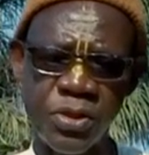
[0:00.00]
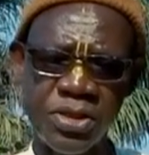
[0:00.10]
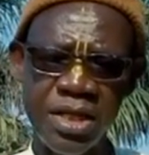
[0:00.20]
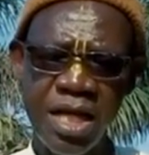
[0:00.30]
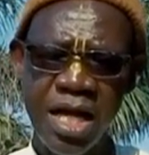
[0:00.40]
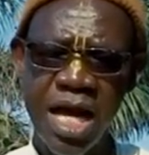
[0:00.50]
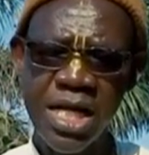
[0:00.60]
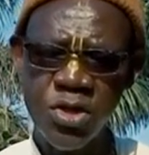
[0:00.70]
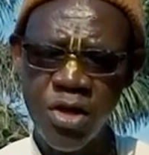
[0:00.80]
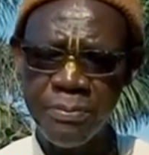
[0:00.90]
books
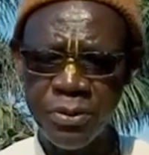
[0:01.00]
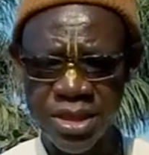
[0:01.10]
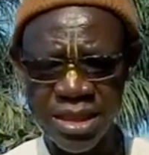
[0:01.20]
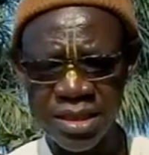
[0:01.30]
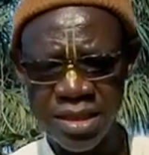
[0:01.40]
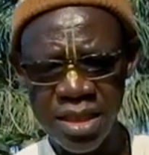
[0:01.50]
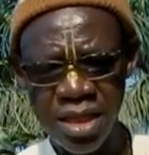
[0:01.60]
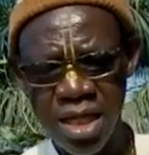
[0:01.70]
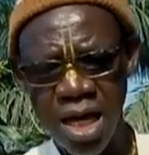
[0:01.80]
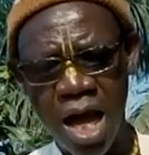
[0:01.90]
are so important.
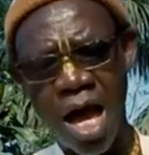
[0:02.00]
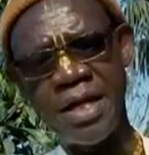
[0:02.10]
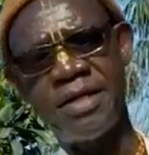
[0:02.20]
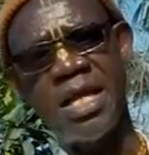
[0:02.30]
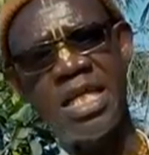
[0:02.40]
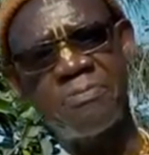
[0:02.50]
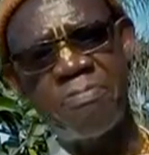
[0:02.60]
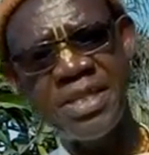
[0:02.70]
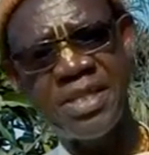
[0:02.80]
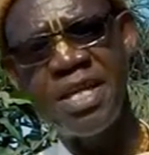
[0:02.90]
And
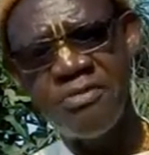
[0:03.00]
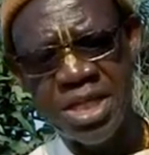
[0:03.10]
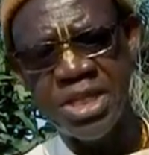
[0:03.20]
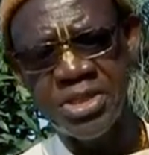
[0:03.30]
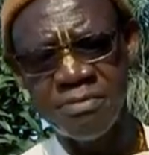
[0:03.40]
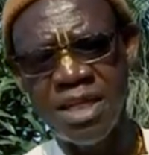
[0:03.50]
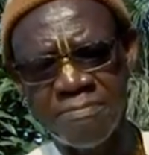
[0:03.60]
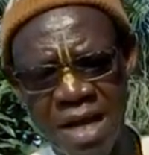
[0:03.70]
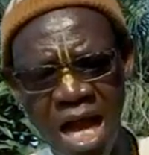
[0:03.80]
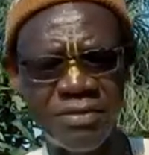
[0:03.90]
especially reading
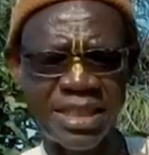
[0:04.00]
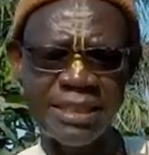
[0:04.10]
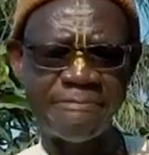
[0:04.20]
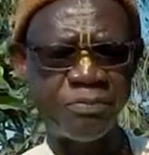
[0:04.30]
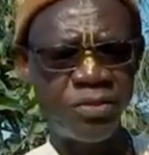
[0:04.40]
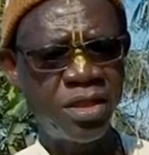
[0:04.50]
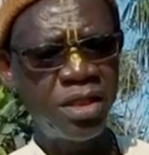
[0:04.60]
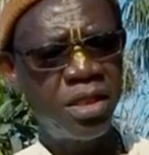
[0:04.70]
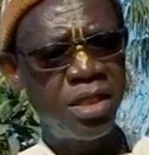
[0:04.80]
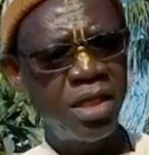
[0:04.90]
Srimad Bhagavatam.
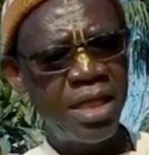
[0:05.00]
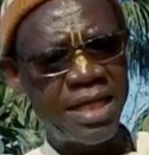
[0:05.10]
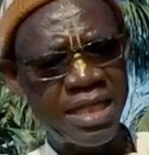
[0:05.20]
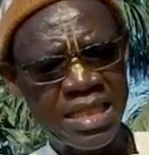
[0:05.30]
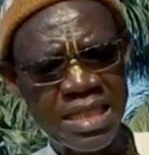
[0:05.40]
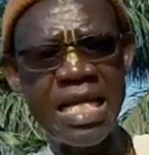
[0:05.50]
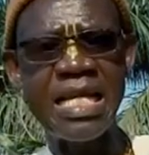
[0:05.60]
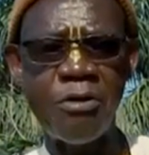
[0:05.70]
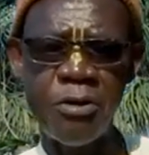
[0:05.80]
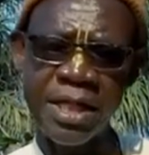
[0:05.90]
It is said
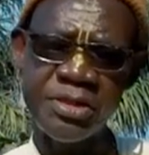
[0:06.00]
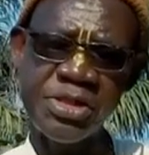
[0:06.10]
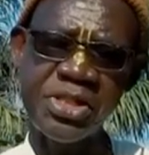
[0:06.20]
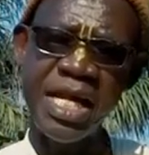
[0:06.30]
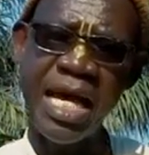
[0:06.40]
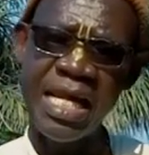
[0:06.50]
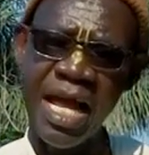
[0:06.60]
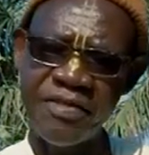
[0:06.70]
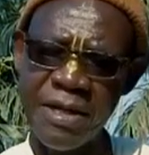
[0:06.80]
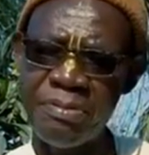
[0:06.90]
that when Krishna
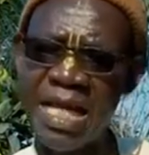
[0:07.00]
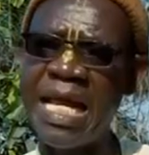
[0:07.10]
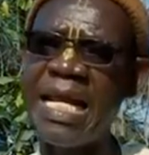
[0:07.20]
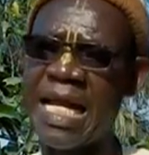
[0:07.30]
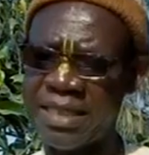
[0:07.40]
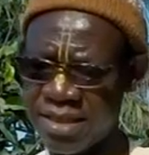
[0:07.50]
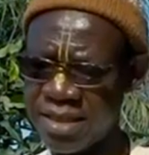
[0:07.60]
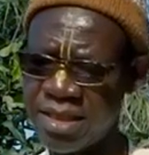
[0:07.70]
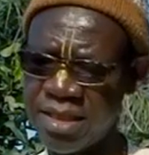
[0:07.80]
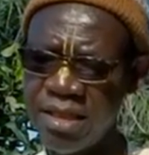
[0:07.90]
left the planet
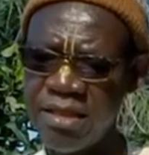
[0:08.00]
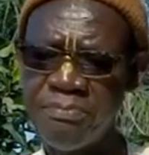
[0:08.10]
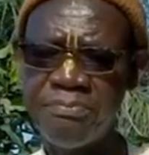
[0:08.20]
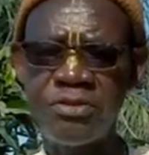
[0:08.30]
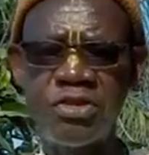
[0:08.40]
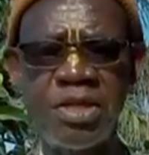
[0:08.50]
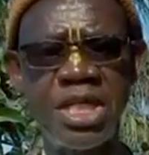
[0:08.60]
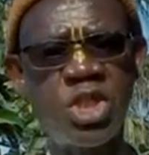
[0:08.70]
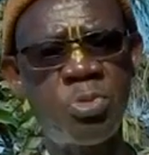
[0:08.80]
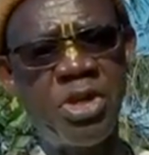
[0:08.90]
to
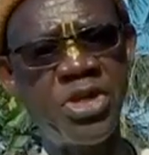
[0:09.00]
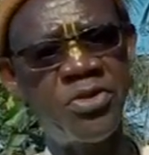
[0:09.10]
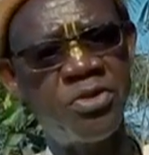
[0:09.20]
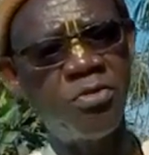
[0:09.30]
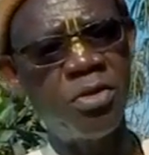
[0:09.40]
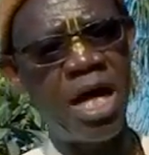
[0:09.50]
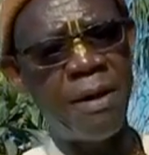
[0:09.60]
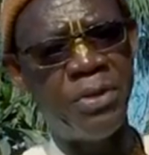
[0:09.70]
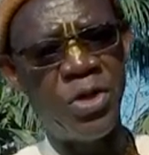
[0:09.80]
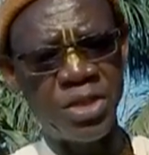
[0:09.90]
his spiritual
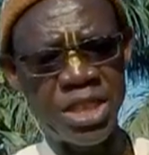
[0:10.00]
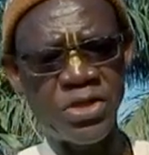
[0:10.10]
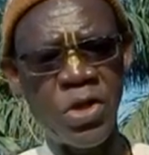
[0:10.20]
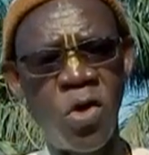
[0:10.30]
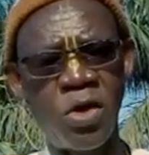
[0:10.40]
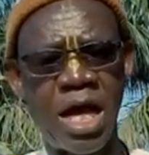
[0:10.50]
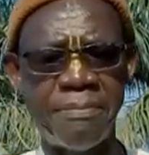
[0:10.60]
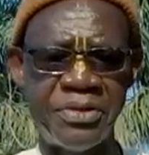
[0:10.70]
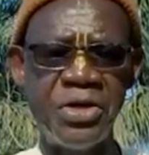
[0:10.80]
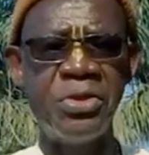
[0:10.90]
abode, his own
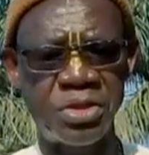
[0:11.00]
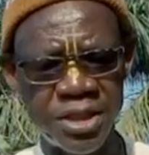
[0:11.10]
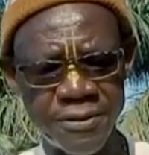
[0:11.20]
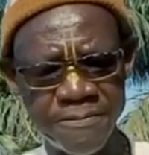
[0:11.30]
abode,